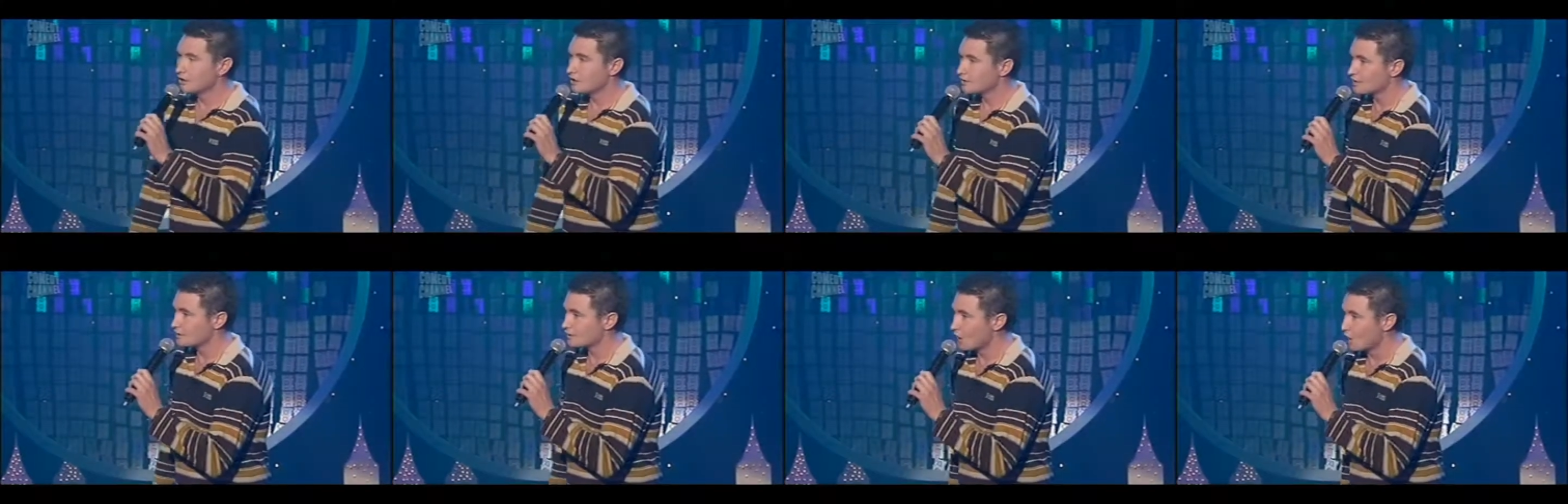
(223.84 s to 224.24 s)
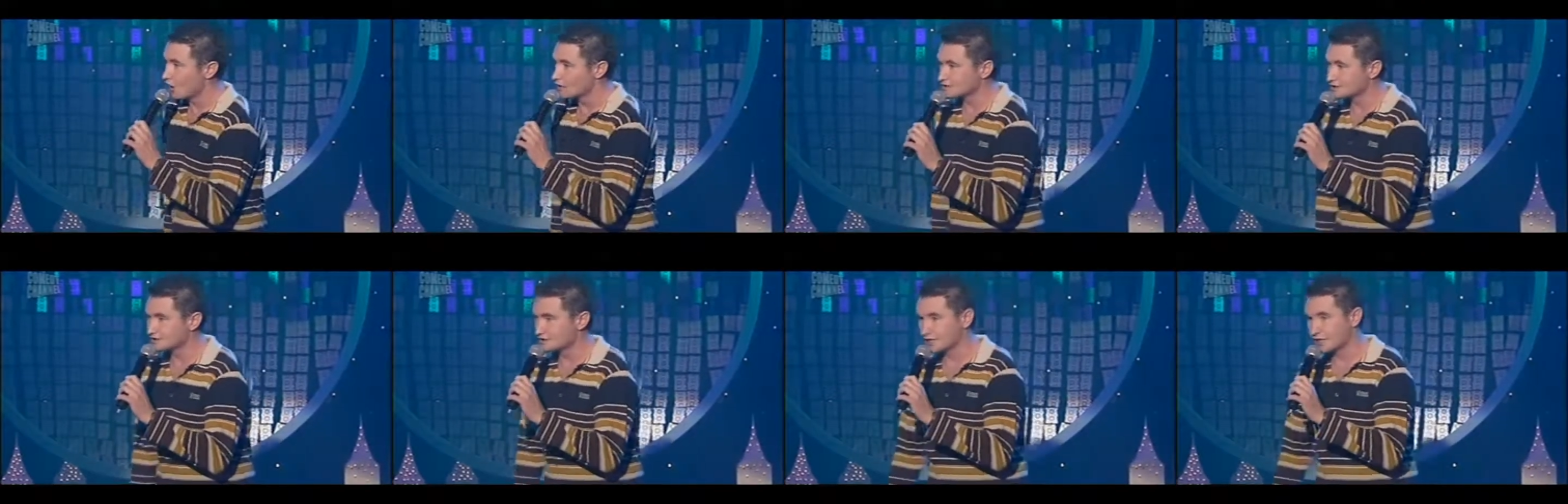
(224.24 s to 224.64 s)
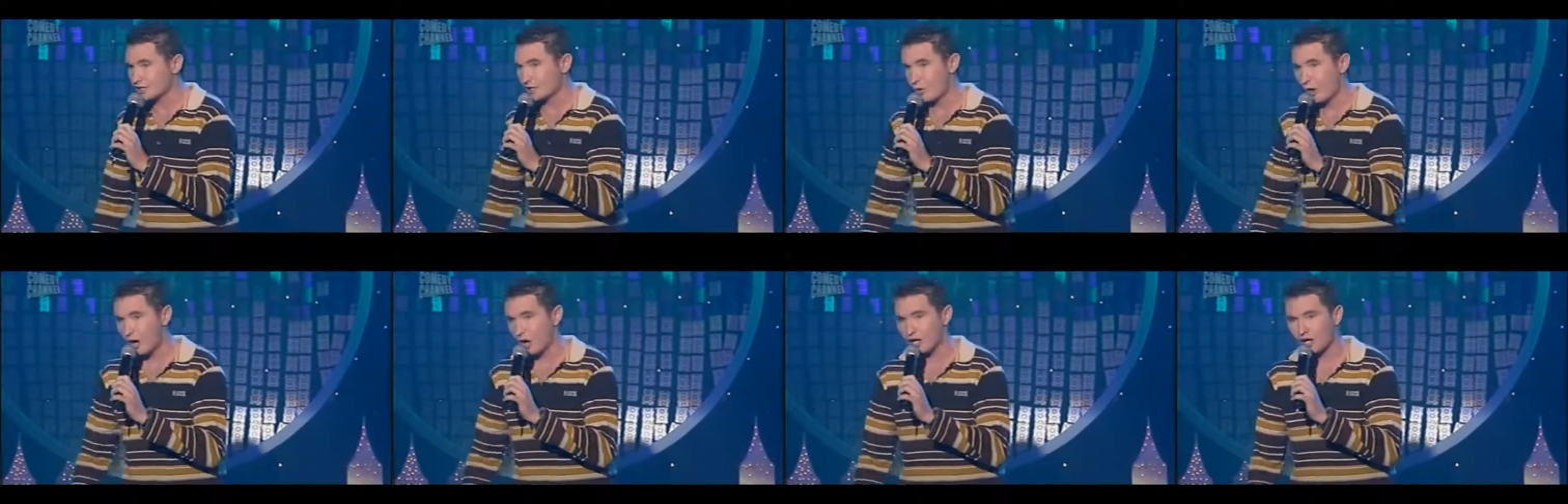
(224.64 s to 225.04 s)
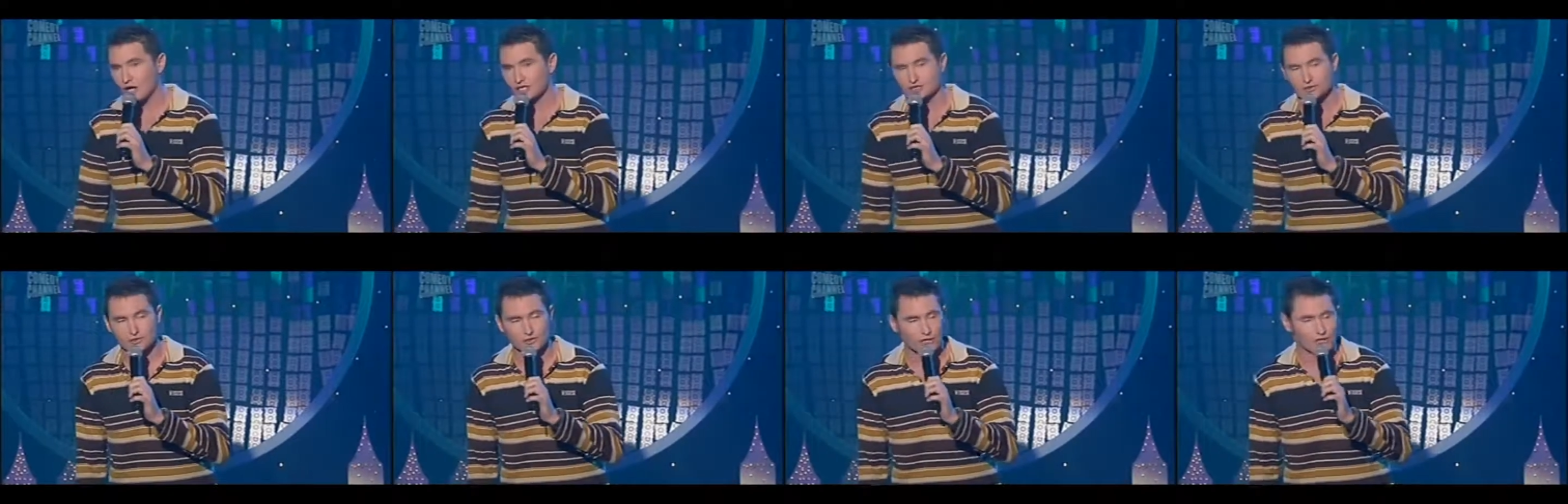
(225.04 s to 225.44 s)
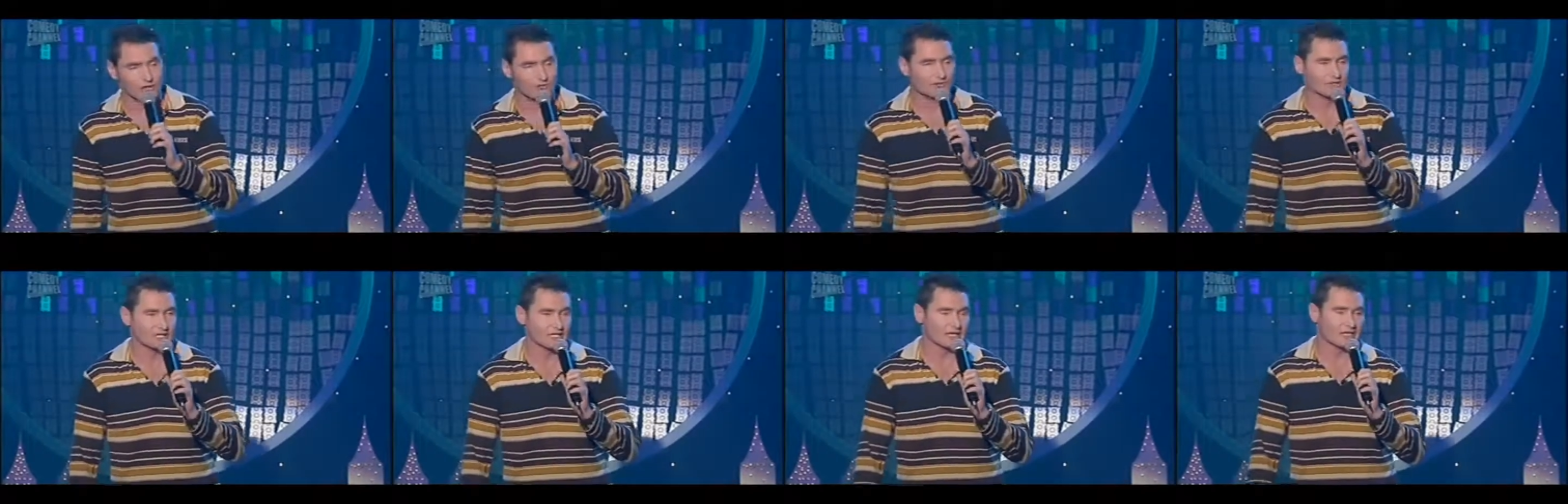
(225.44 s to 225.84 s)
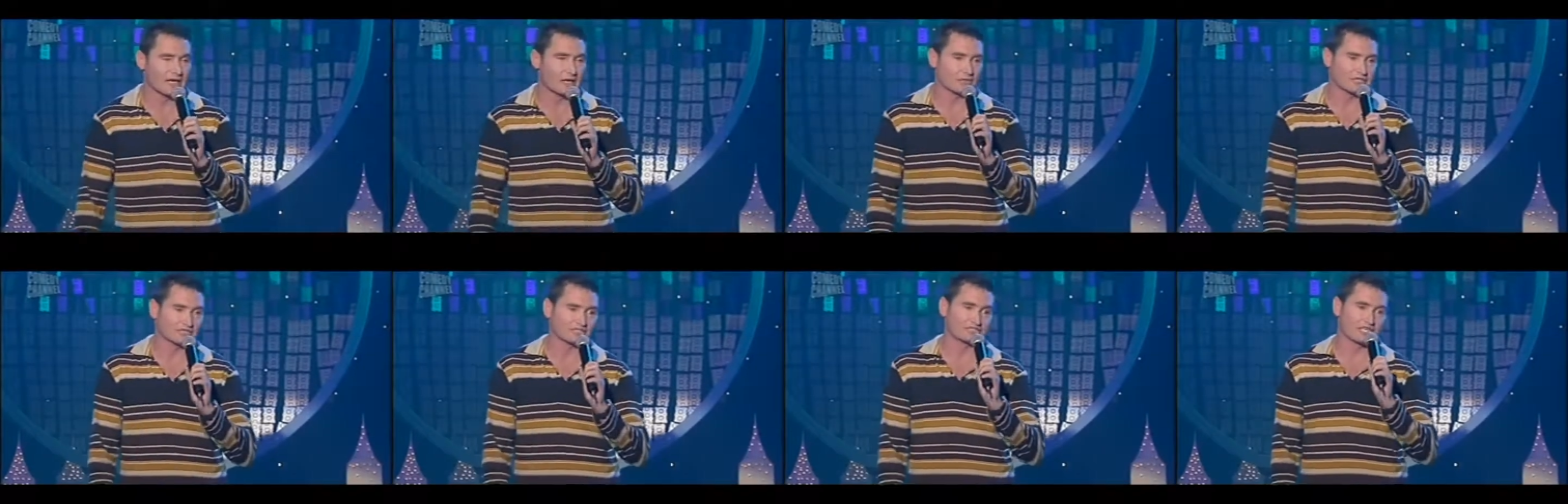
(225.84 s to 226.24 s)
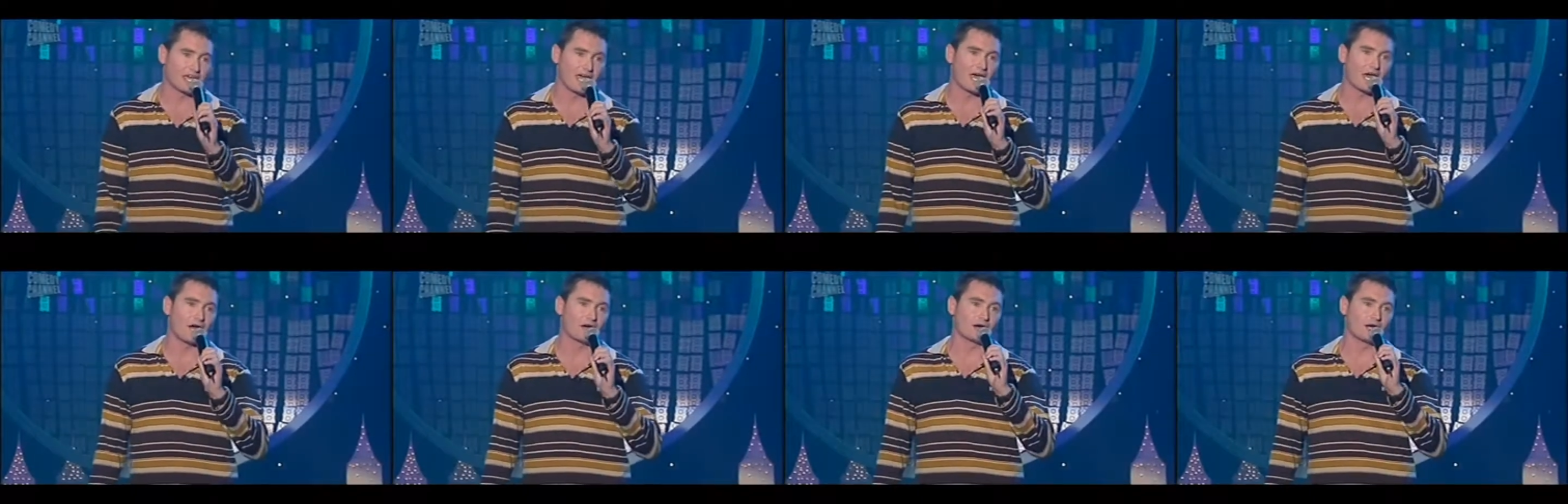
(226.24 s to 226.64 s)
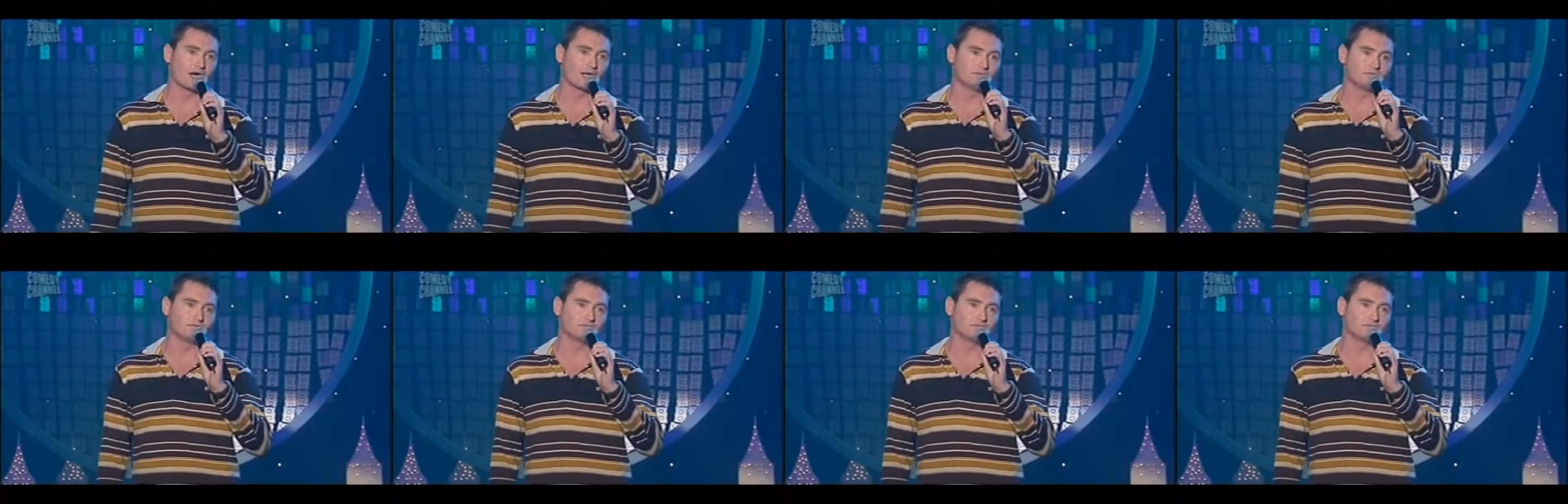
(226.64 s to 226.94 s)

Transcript: the non-stick wok, I should not have cleaned that with a scourer.